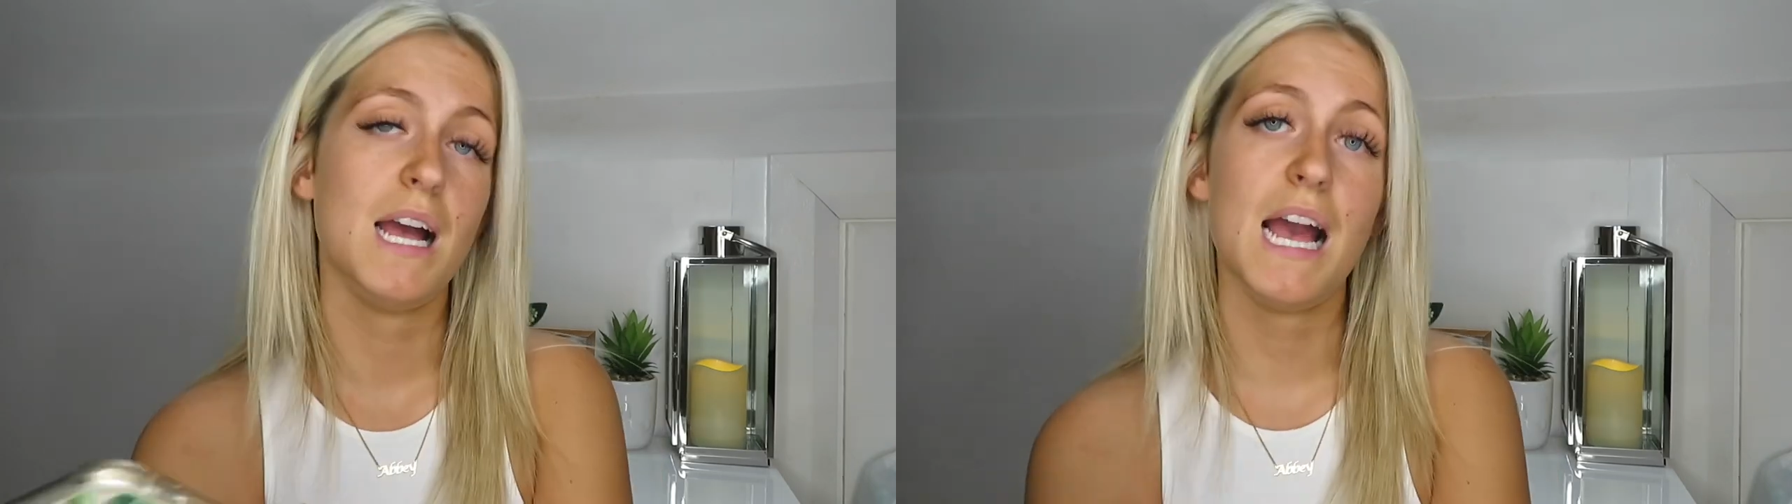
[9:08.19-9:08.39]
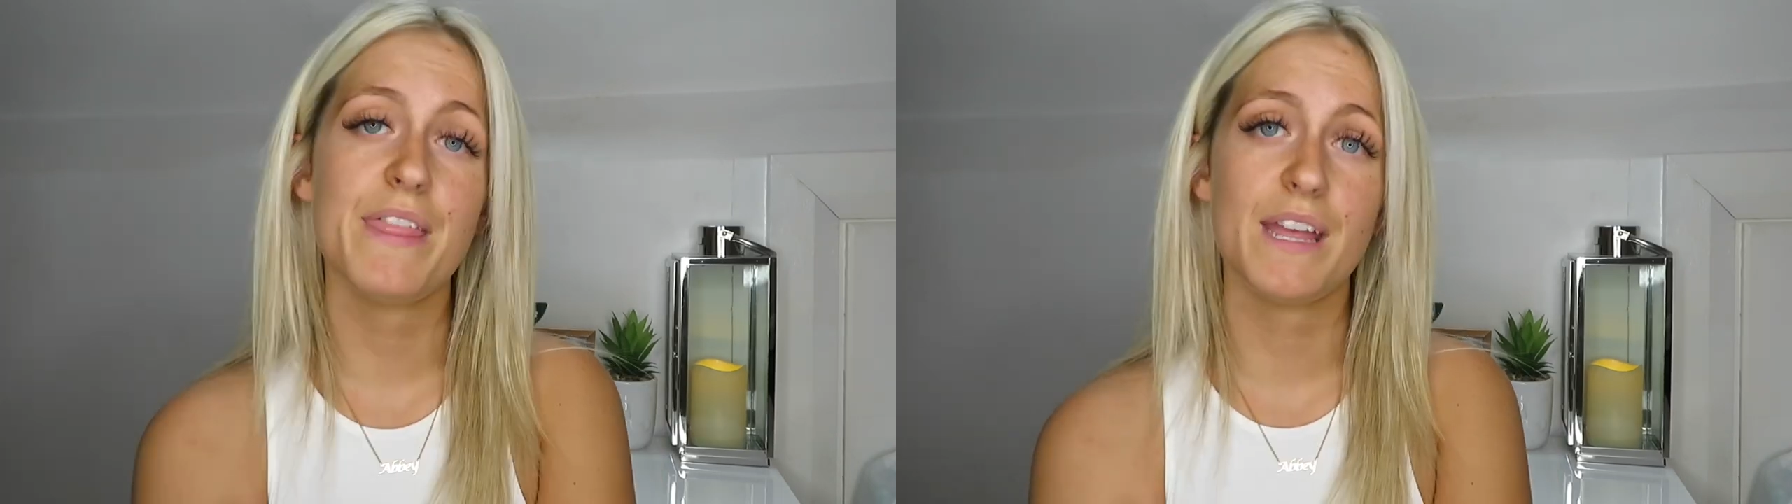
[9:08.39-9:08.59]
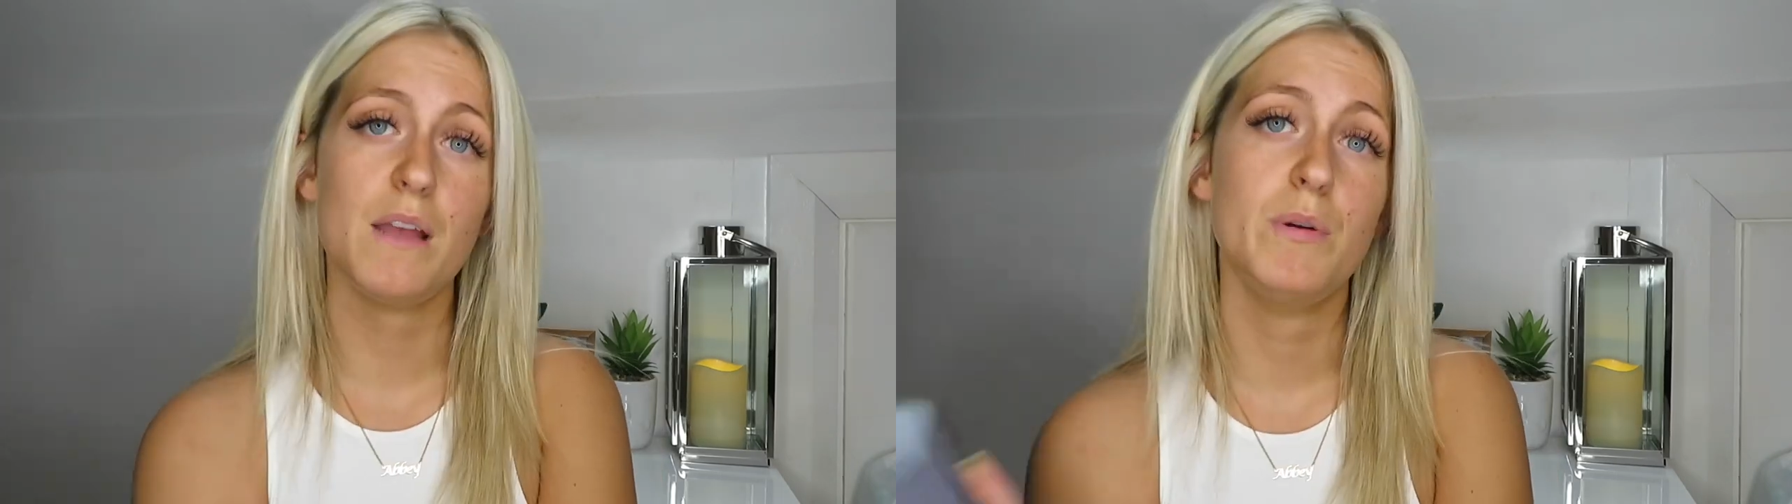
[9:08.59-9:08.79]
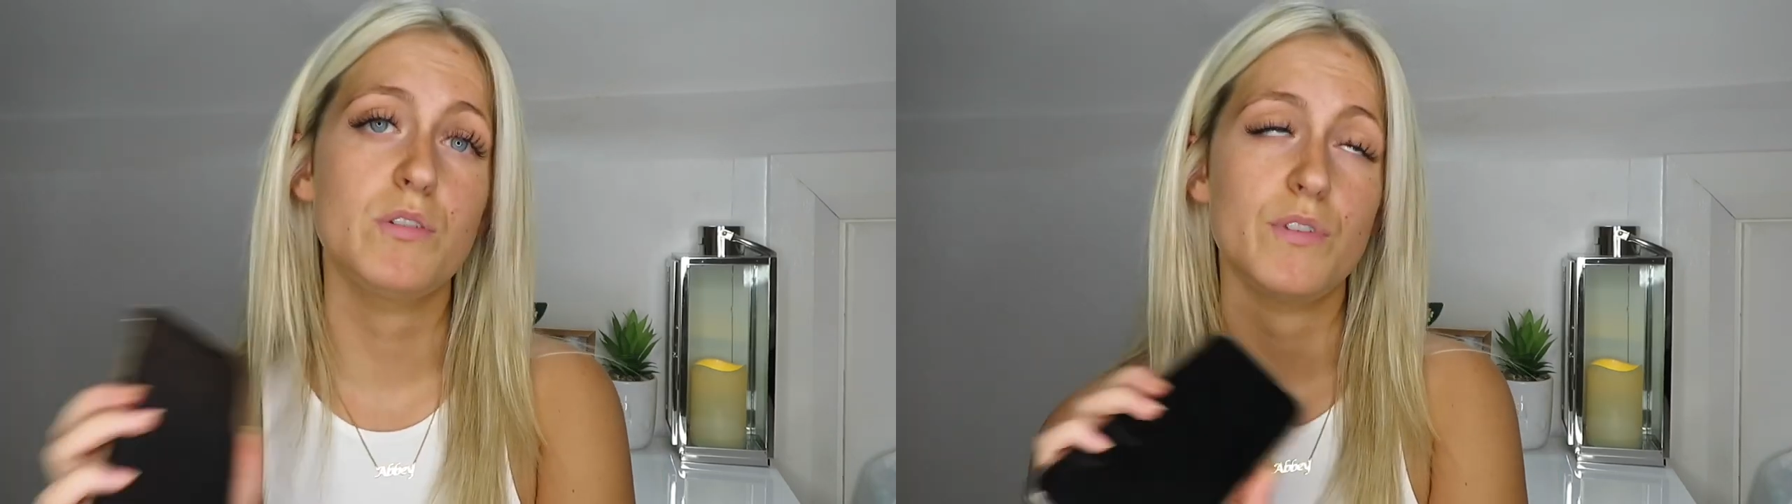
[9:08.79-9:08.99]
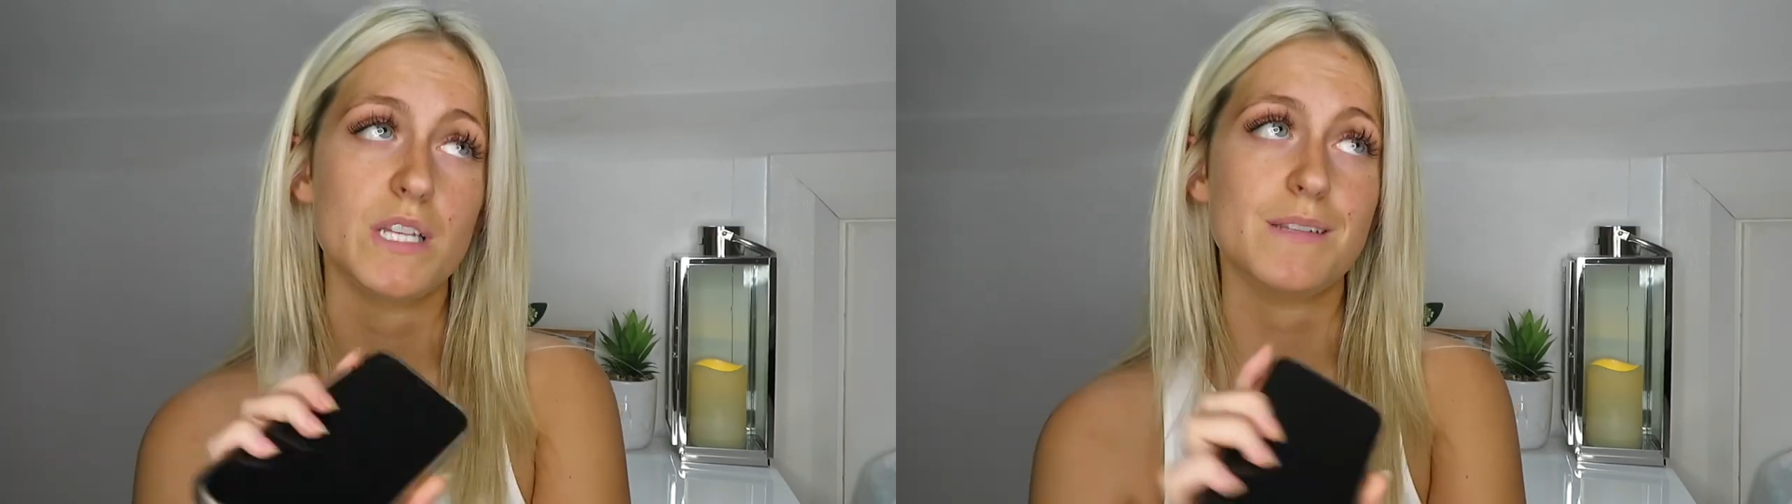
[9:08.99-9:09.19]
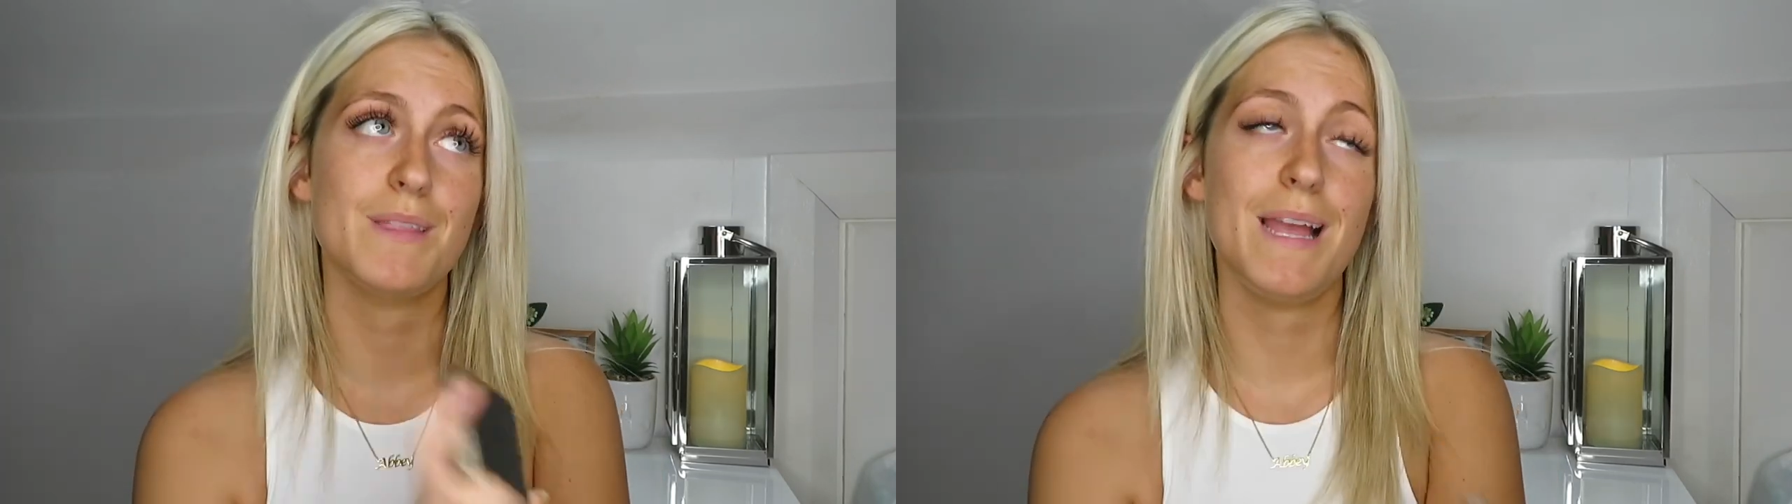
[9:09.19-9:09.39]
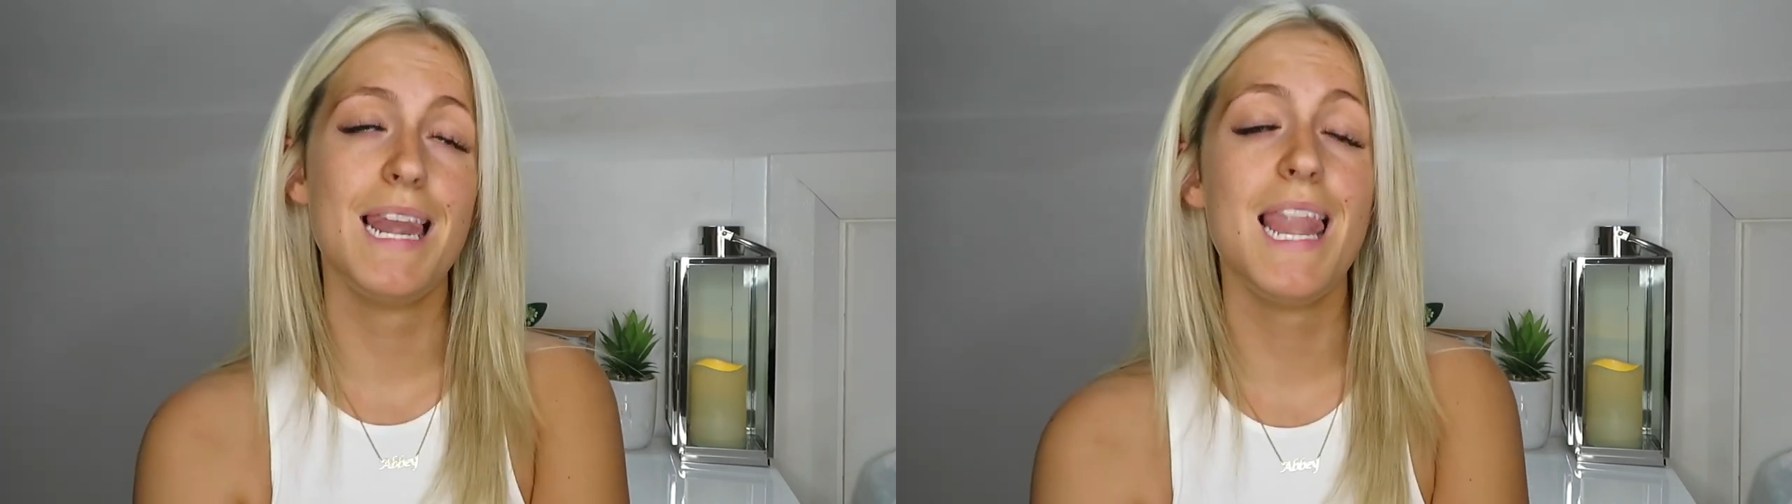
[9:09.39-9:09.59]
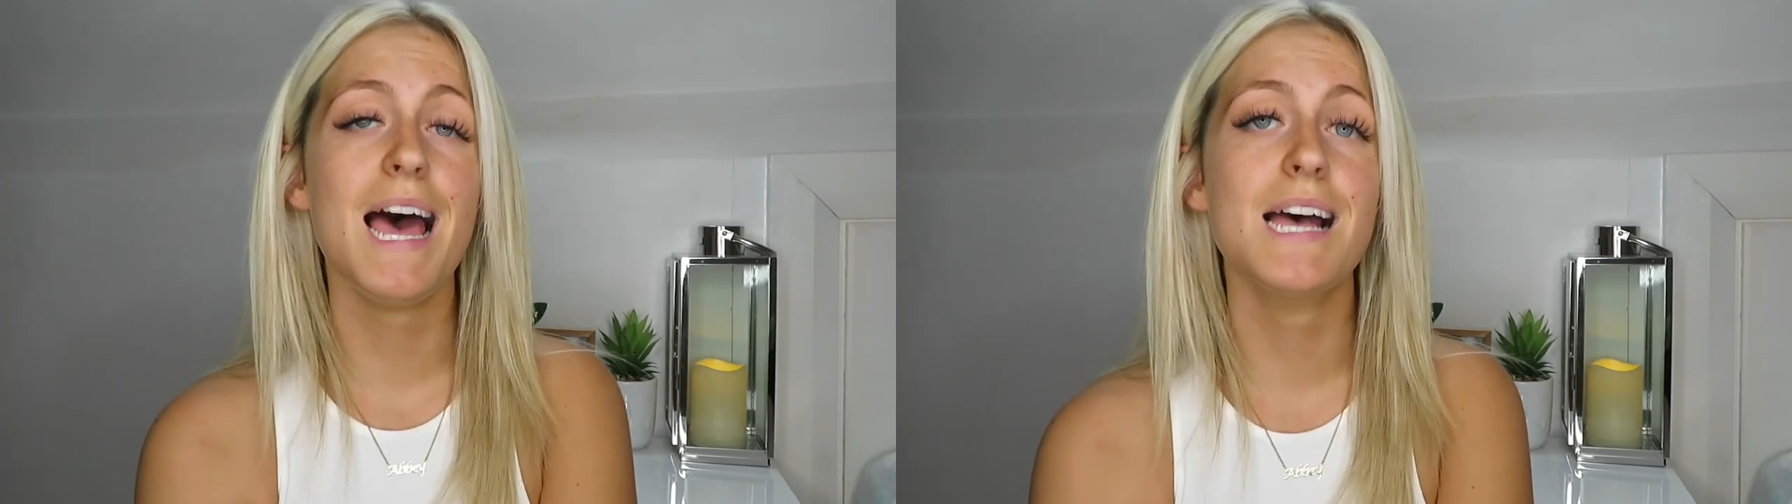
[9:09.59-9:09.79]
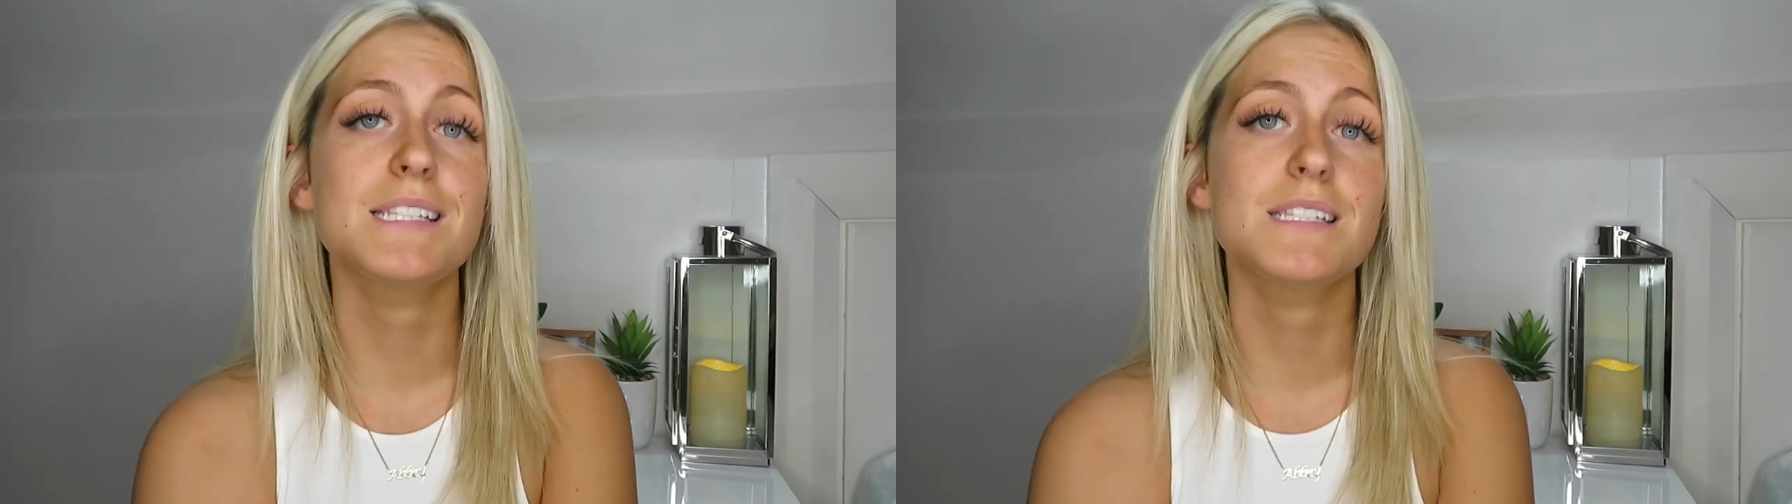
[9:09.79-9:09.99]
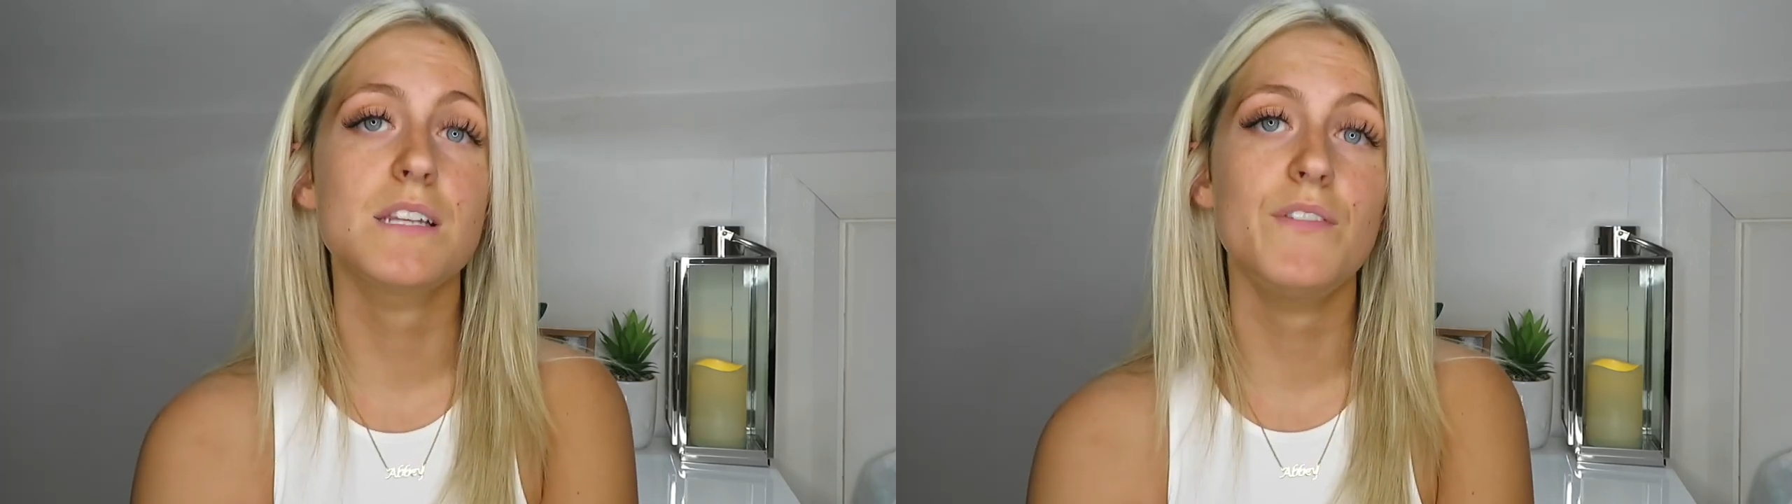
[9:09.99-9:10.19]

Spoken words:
I think I went over this in my last